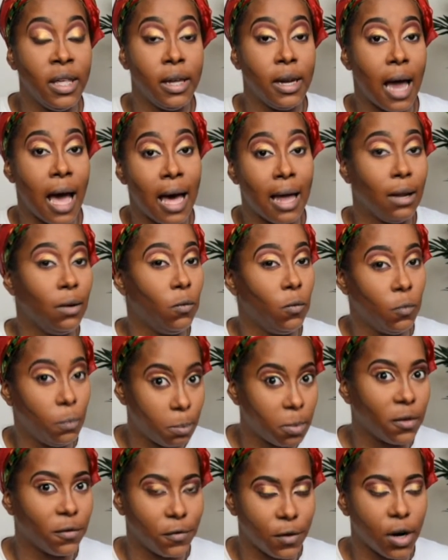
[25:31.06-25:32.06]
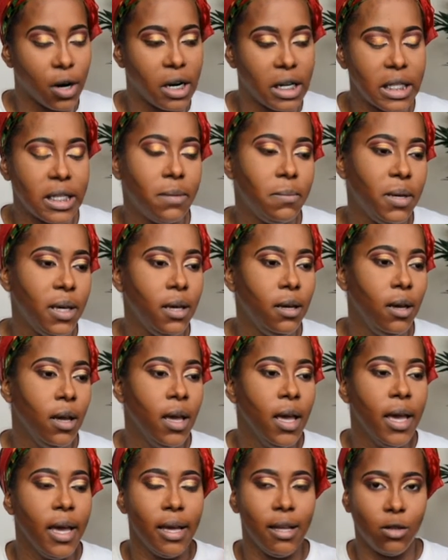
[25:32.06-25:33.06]
I'll prefer it to be,
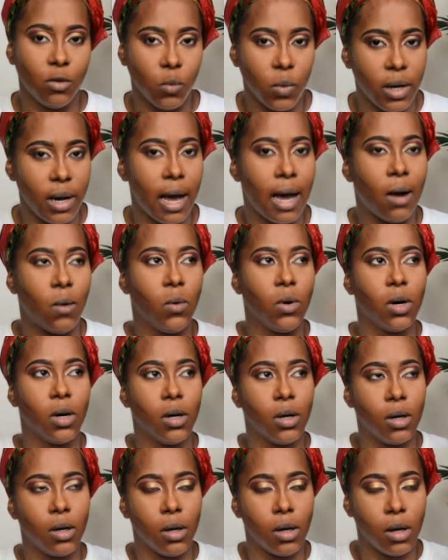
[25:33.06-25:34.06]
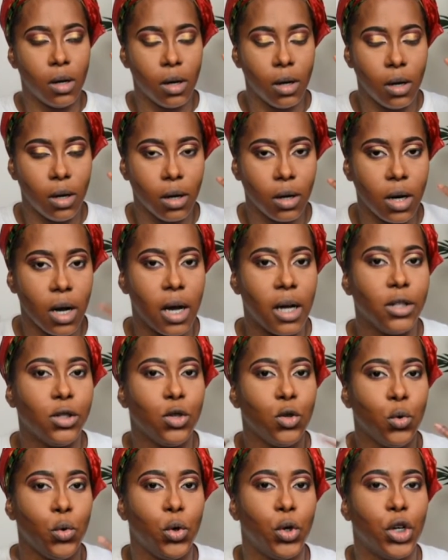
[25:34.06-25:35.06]
is when I will
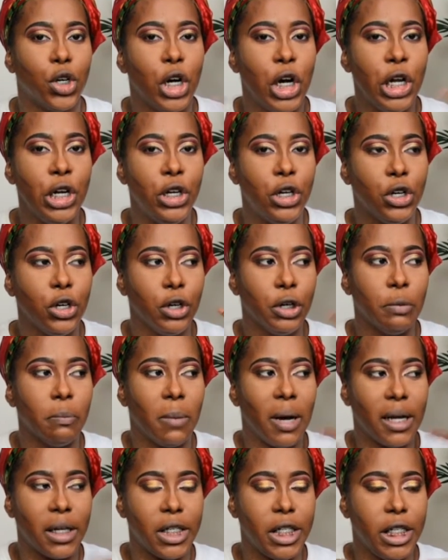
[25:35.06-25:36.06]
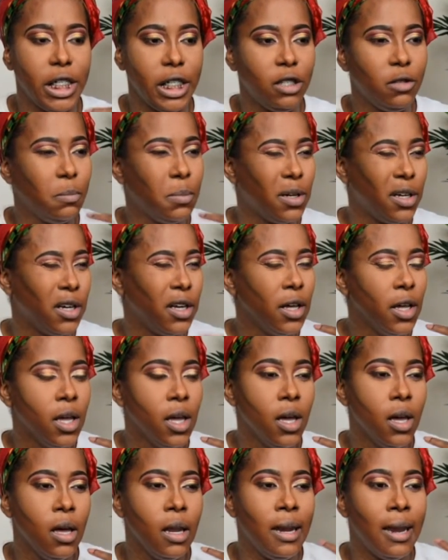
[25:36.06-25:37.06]
contour under my cheeks. But
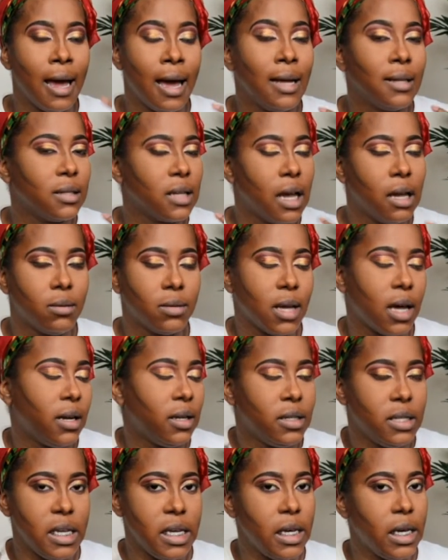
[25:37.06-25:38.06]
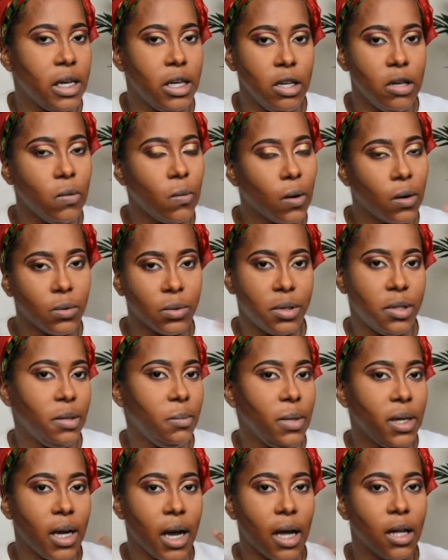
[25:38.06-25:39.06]
9 times out of 10 you won't see
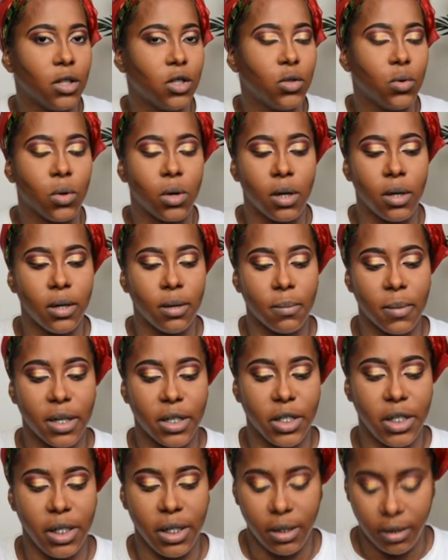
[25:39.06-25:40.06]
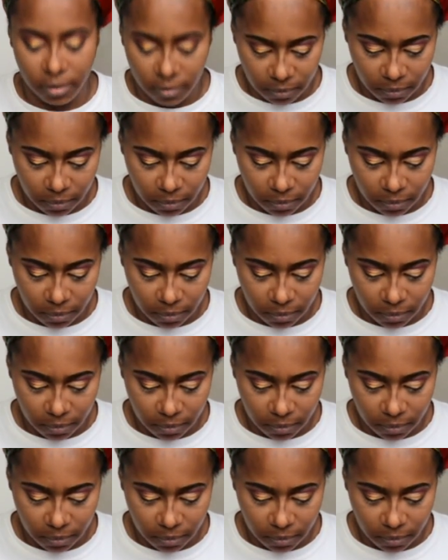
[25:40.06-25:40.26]
me contour under my cheek.